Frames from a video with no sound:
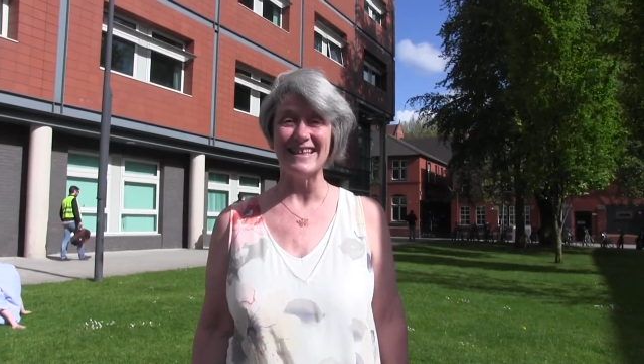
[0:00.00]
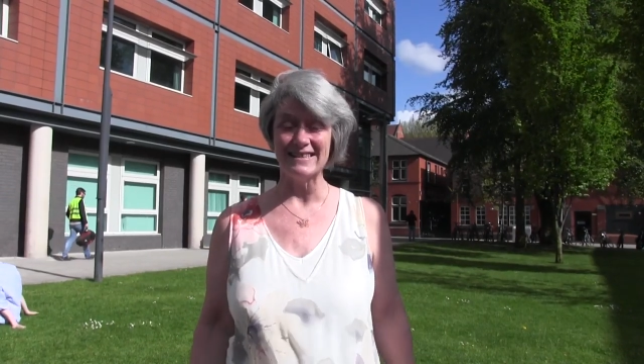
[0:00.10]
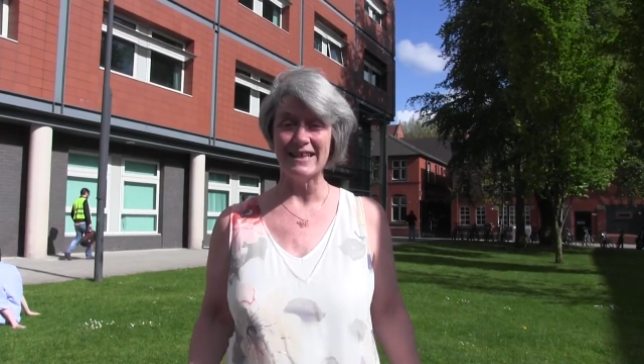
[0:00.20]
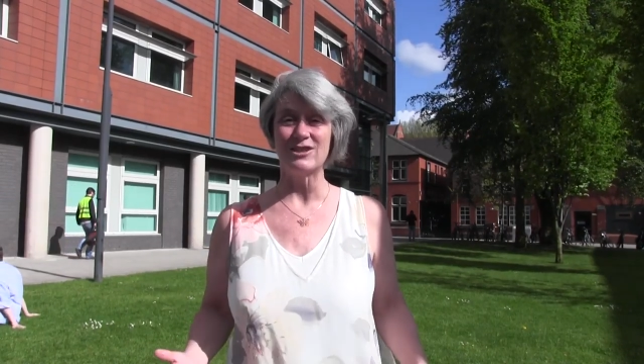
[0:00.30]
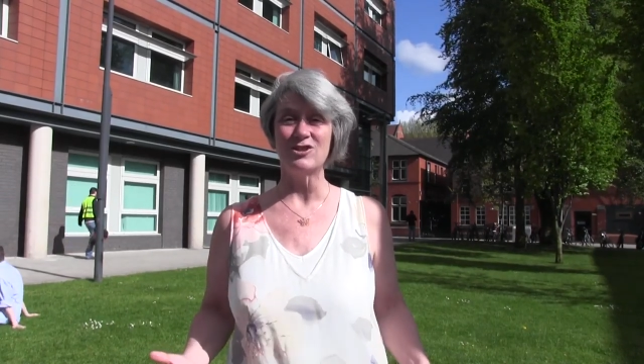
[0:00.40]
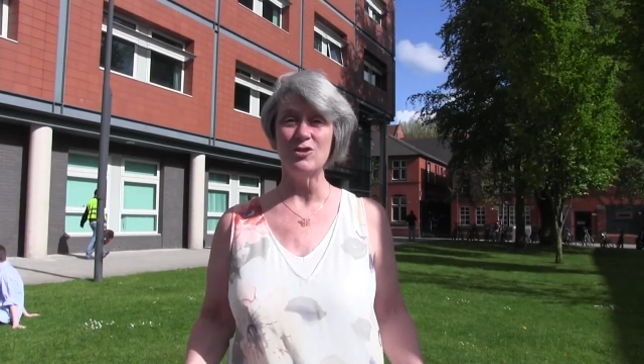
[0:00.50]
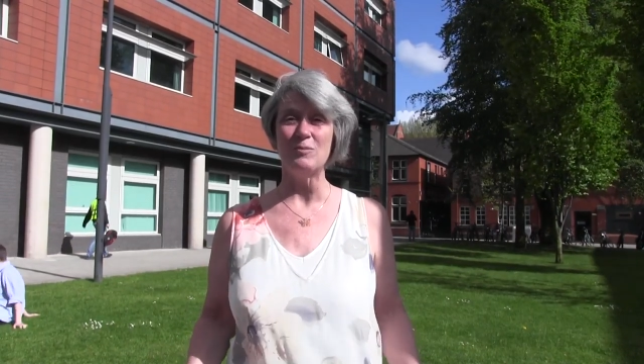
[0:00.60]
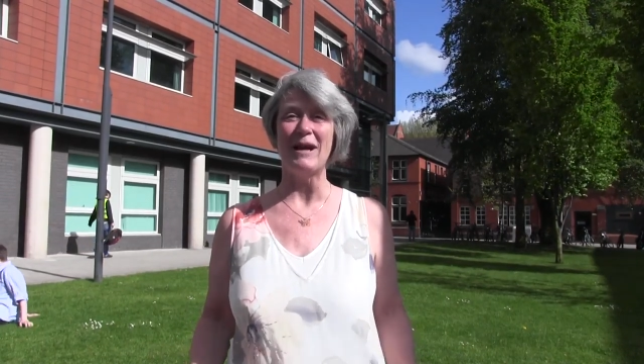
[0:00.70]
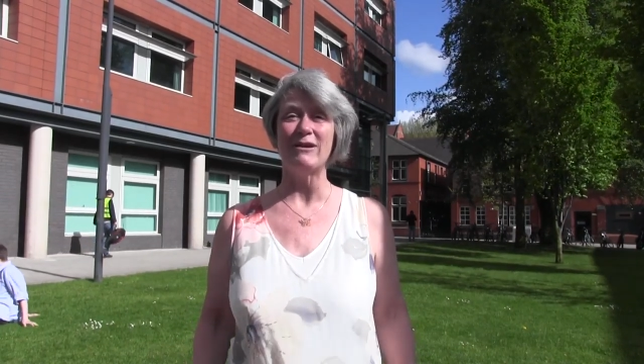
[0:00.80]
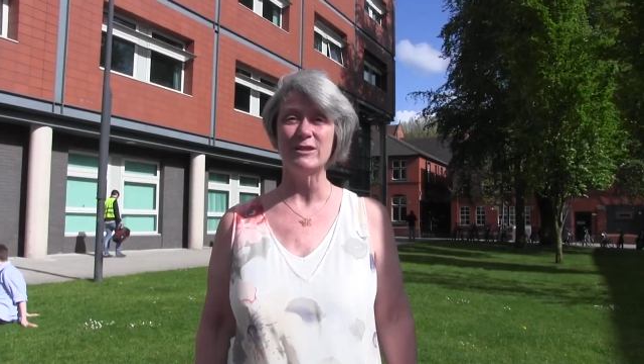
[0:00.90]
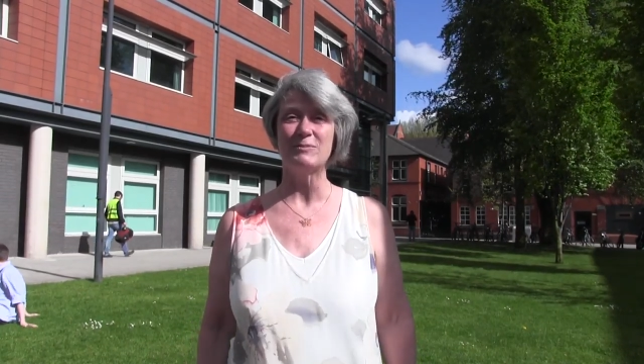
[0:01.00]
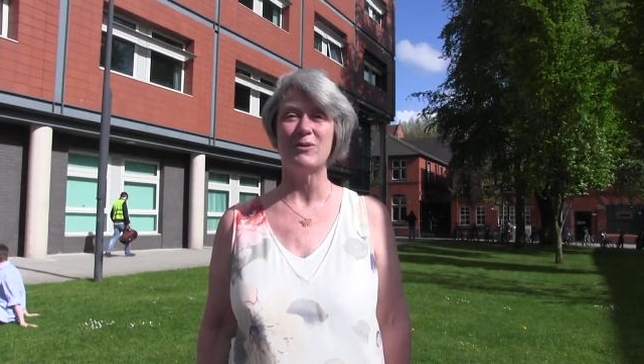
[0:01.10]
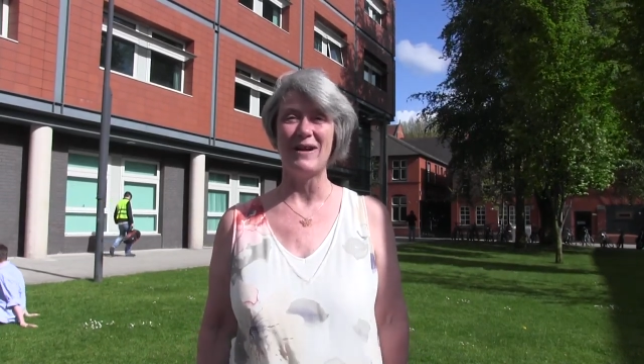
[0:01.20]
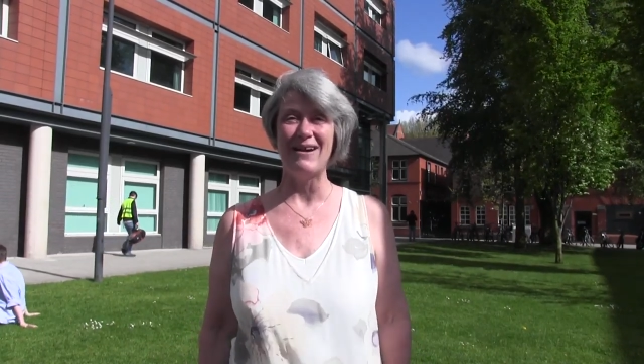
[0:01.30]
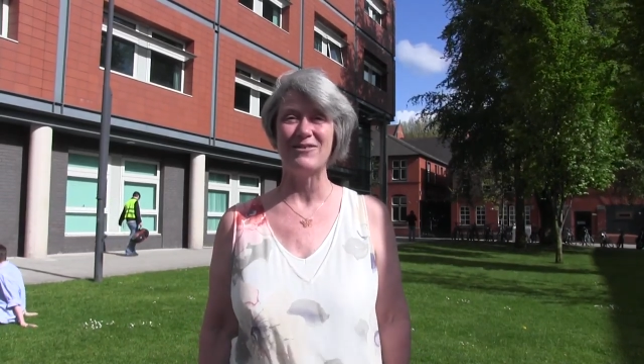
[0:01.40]
That's like two pounds
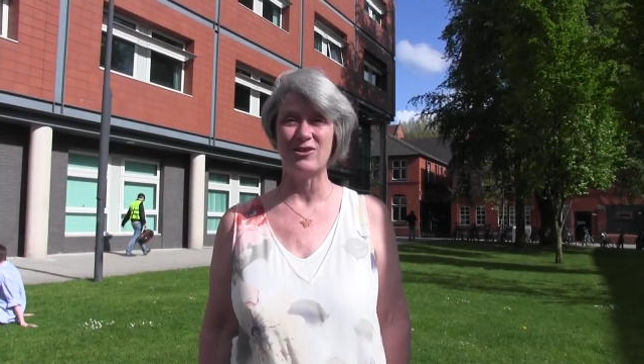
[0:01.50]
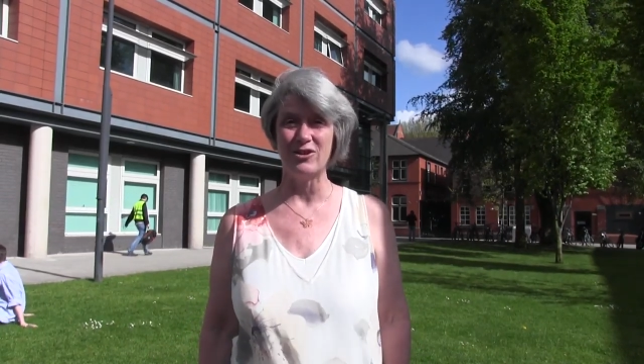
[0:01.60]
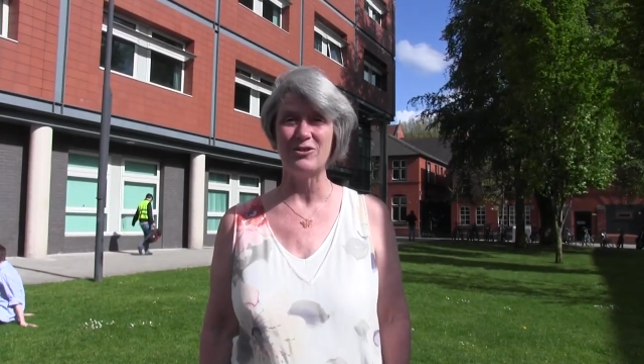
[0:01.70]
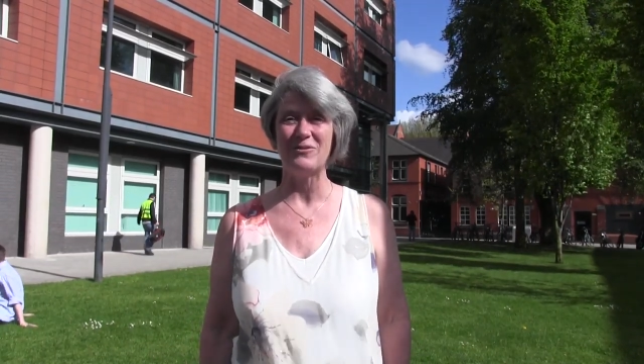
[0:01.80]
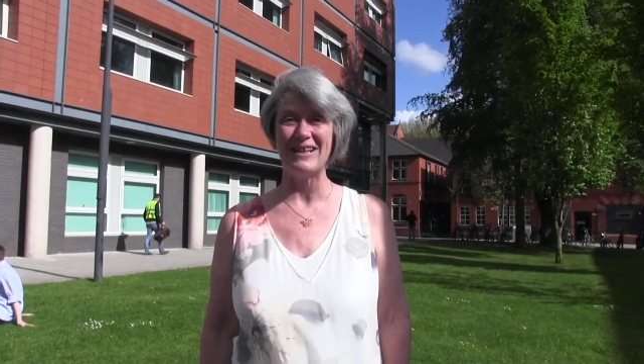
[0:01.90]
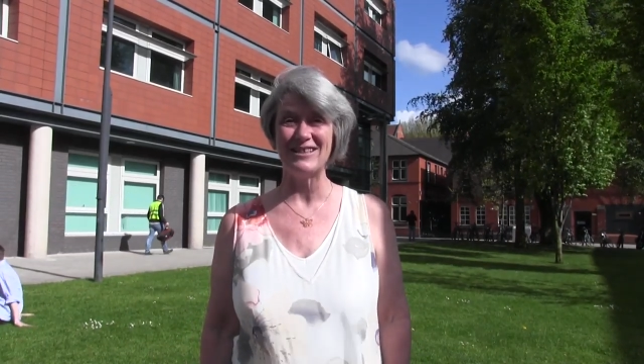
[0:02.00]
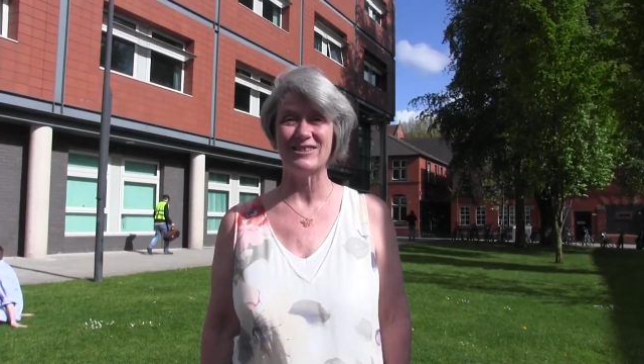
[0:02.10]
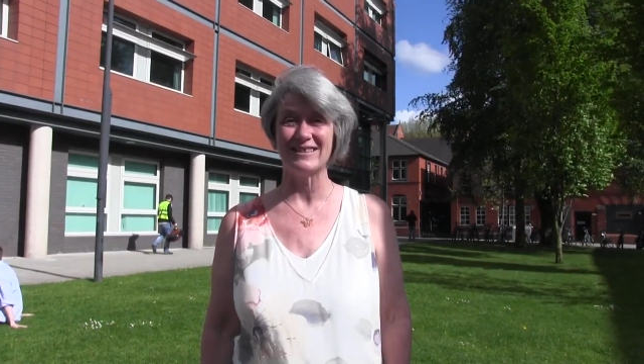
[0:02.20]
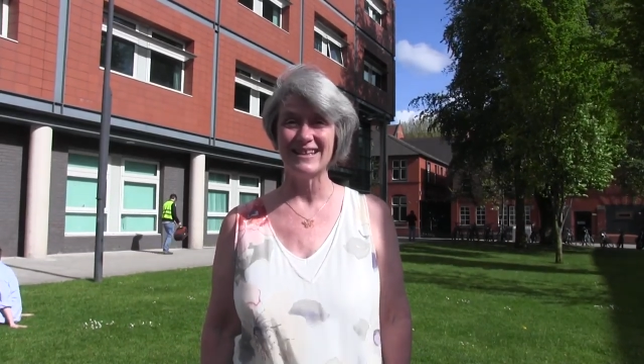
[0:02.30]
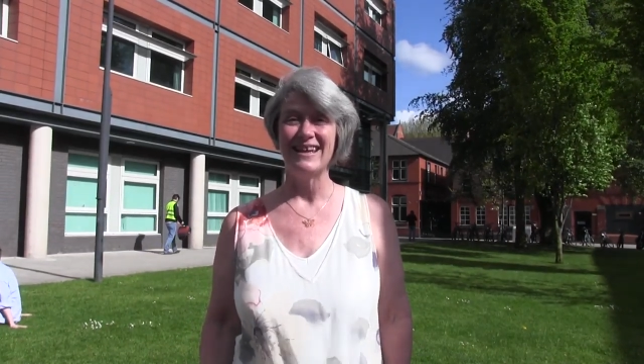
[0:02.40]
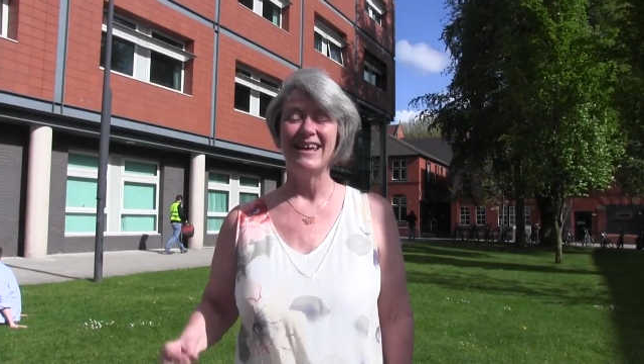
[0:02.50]
per hour on your wages.